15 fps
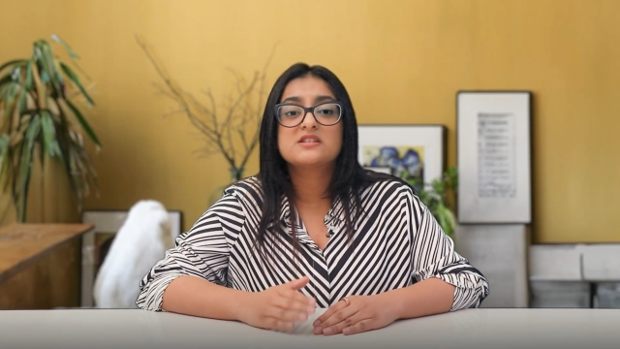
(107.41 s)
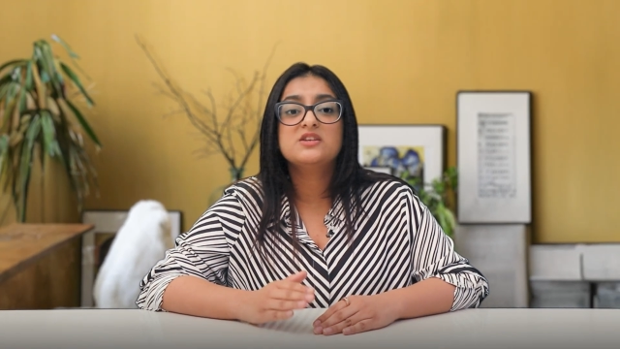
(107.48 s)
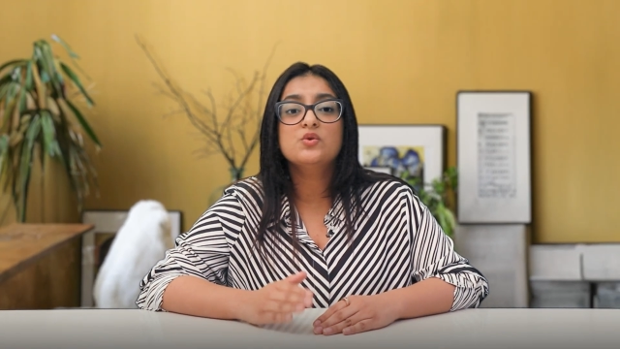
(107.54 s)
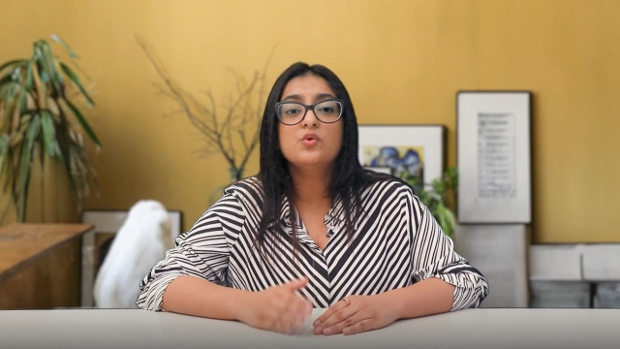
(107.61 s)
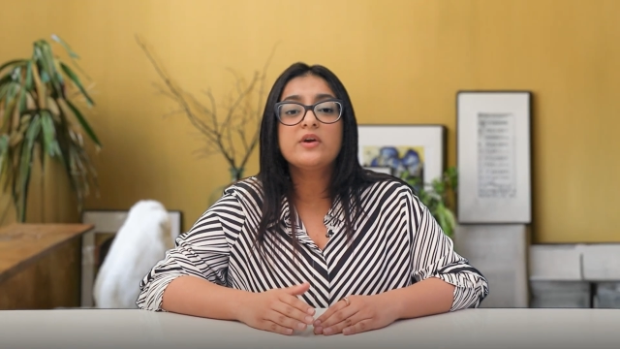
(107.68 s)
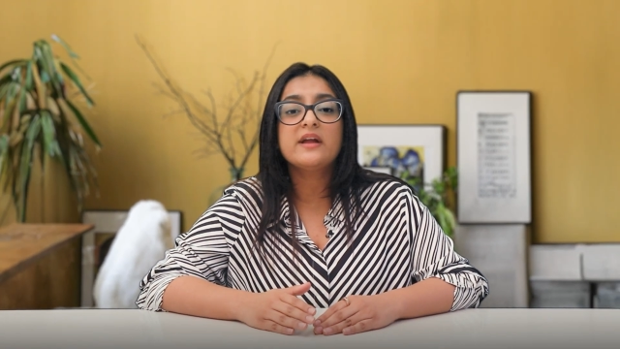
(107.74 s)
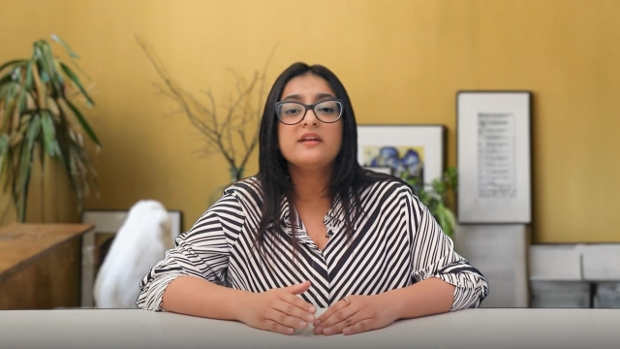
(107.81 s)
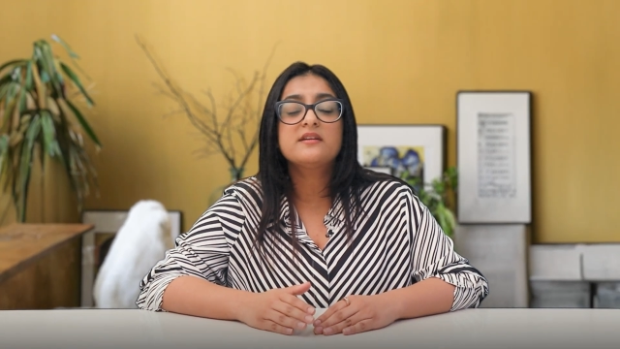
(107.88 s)

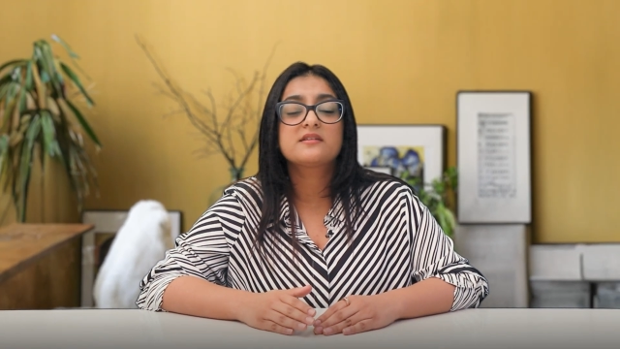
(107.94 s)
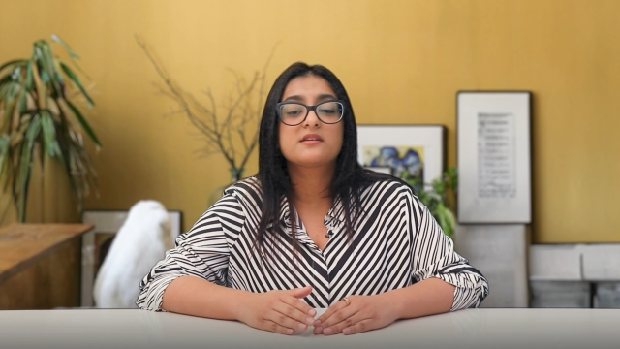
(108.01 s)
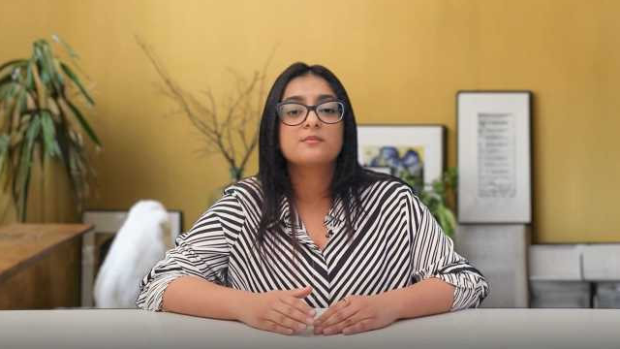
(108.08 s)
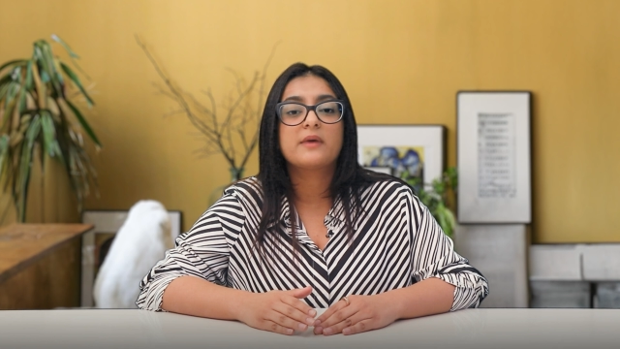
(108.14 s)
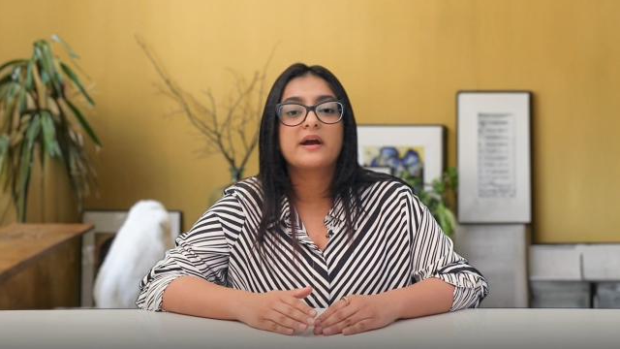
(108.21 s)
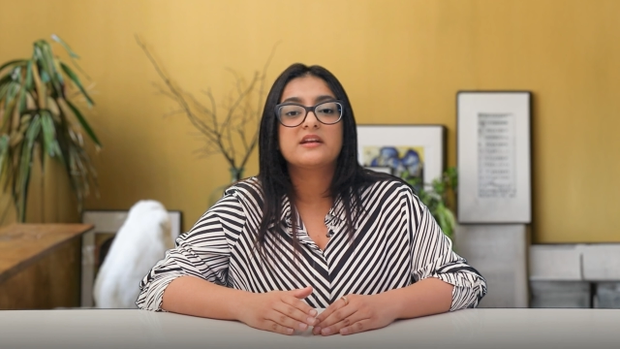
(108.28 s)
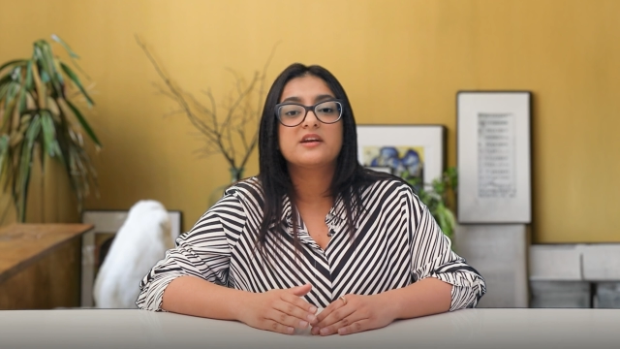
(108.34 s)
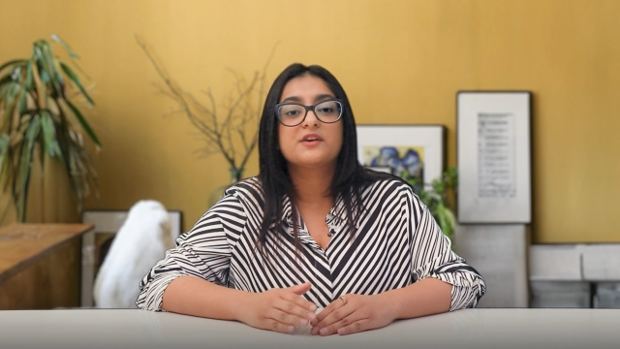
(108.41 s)
you can
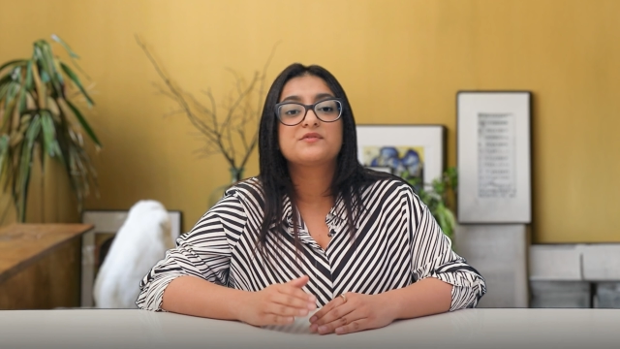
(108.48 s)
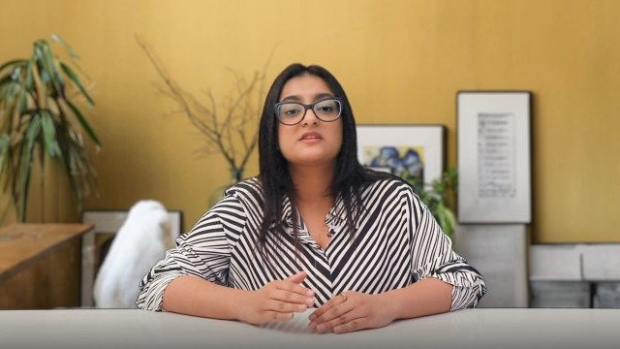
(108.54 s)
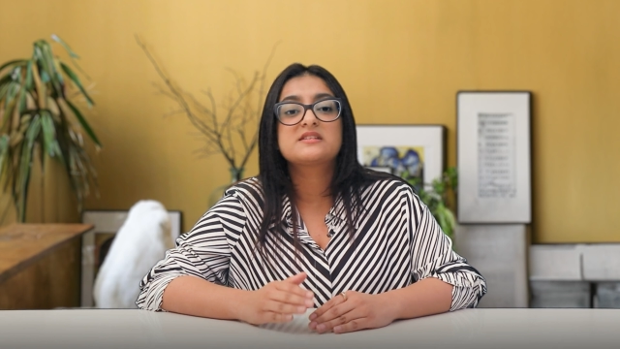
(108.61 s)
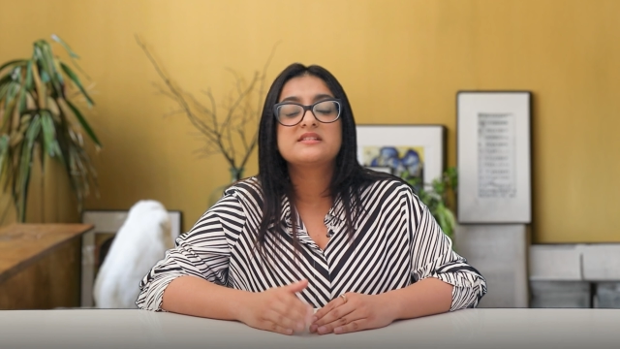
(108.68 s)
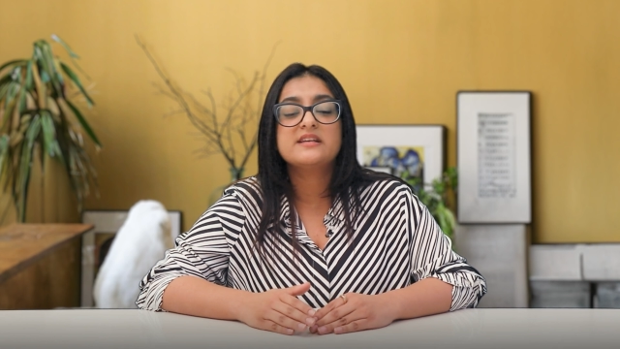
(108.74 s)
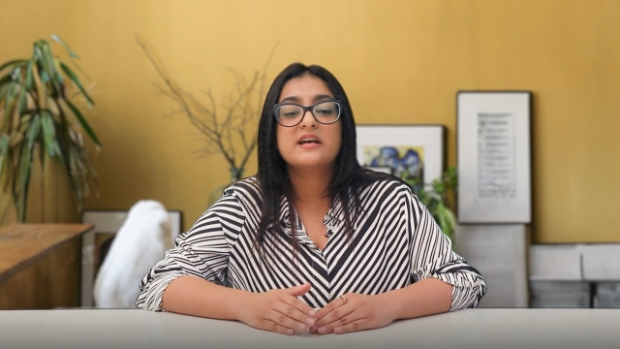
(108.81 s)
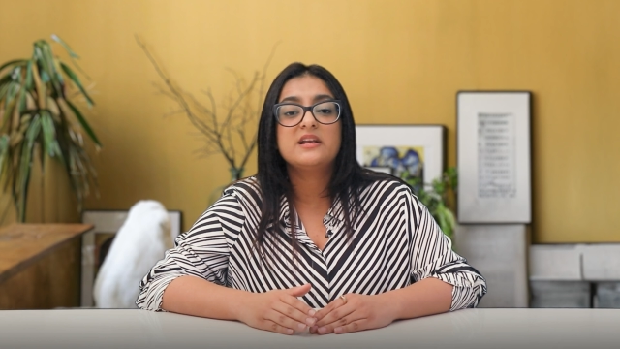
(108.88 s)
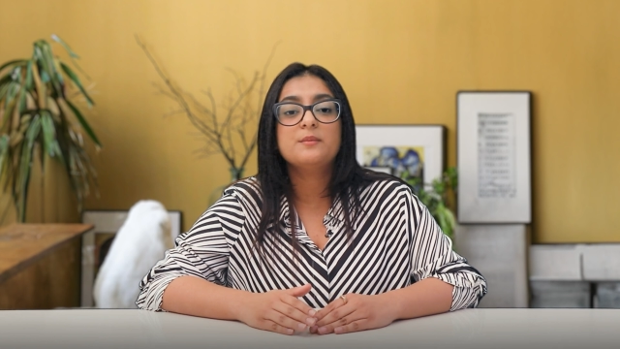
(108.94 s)
determine if the
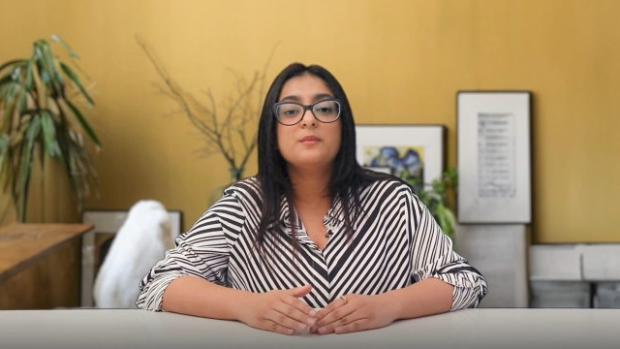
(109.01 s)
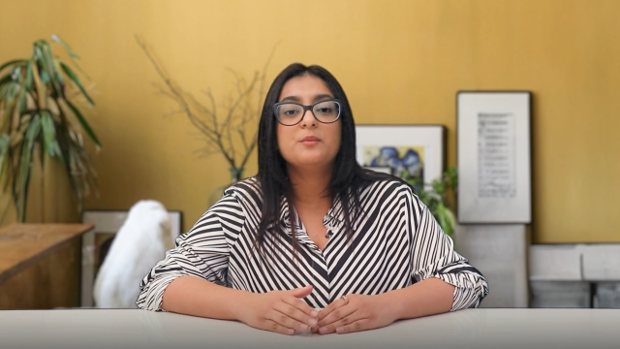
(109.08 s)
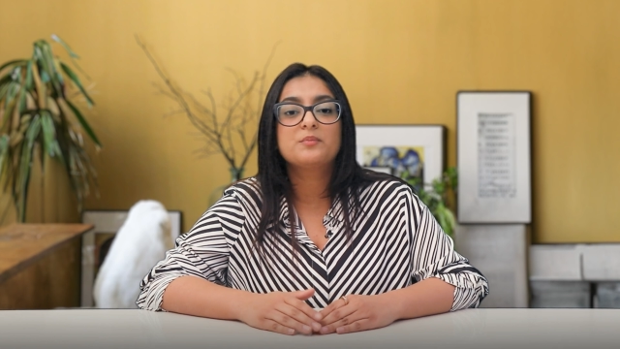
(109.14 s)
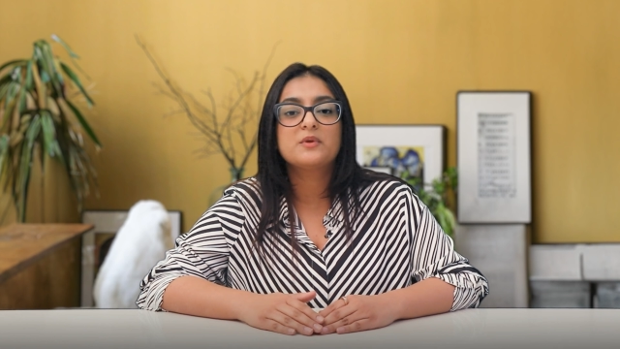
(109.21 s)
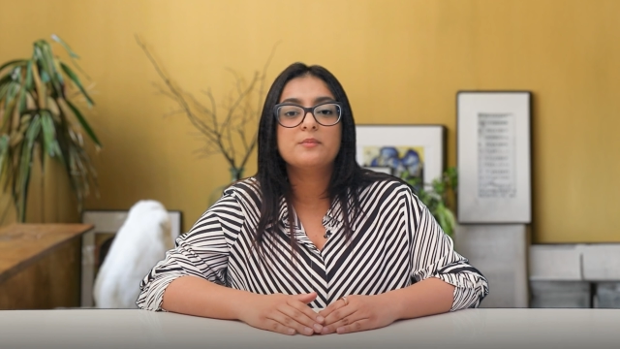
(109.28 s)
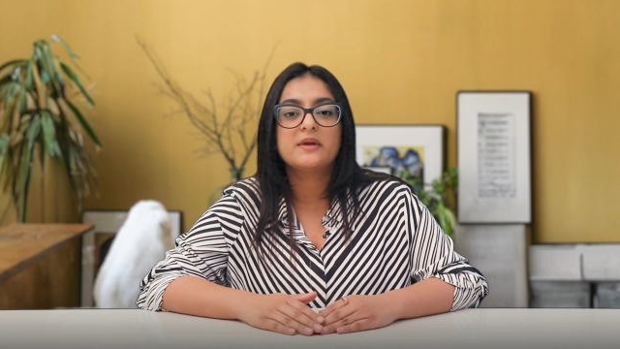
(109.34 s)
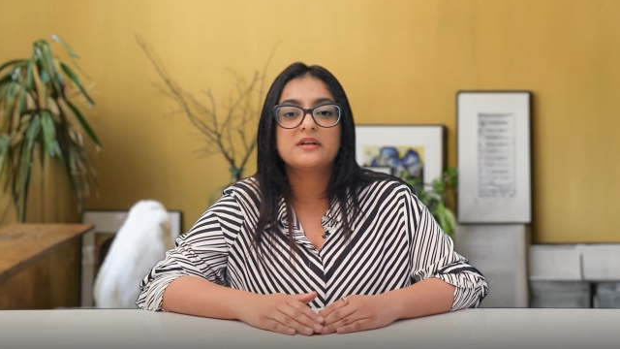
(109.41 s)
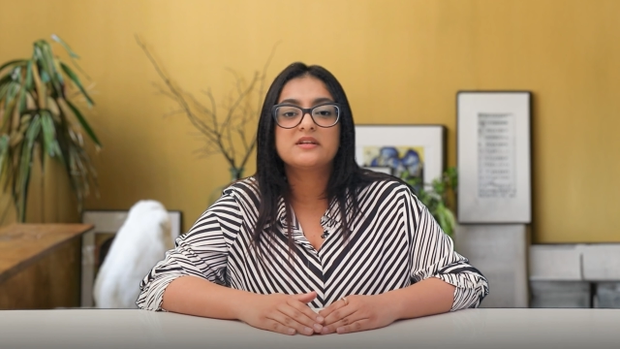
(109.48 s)
CLM
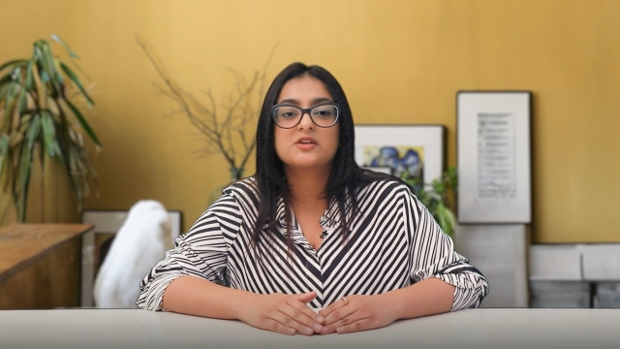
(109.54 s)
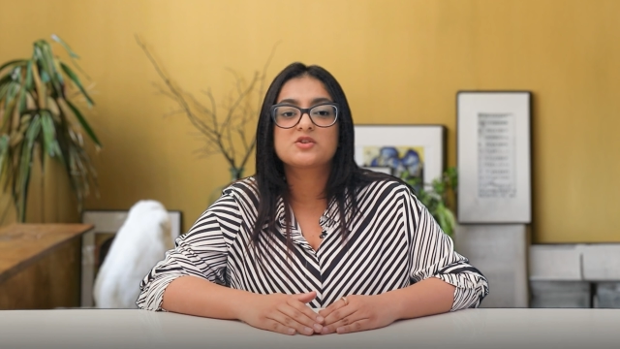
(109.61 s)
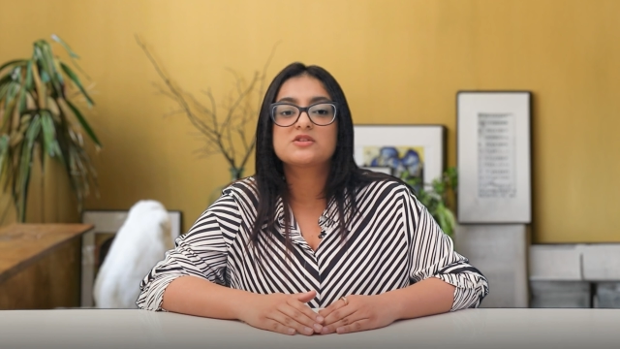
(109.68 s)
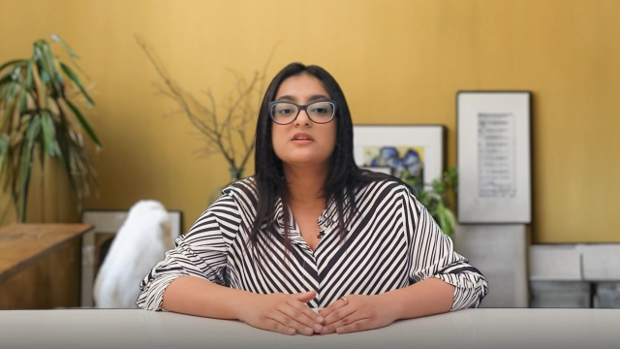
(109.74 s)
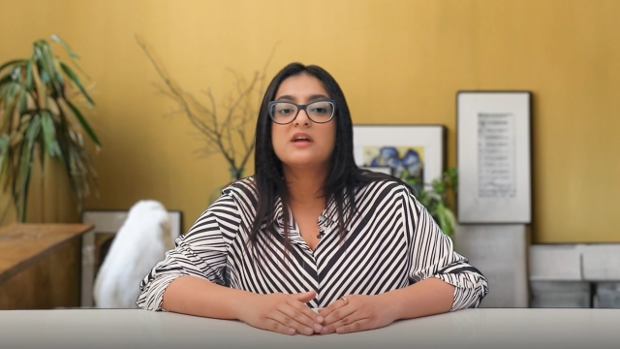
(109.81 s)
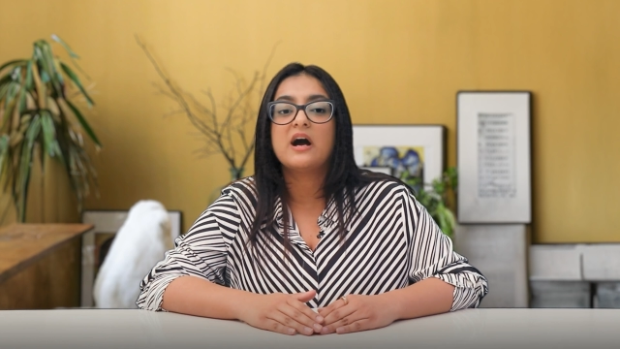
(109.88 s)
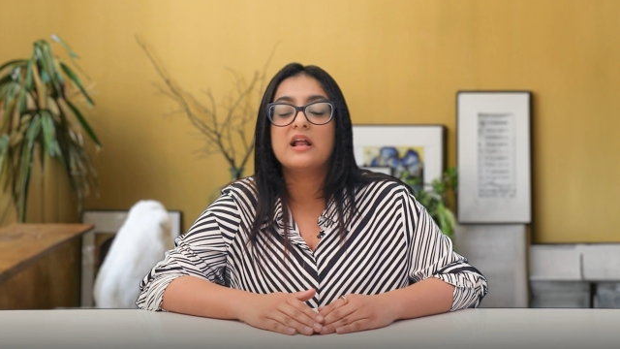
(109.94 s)
implementation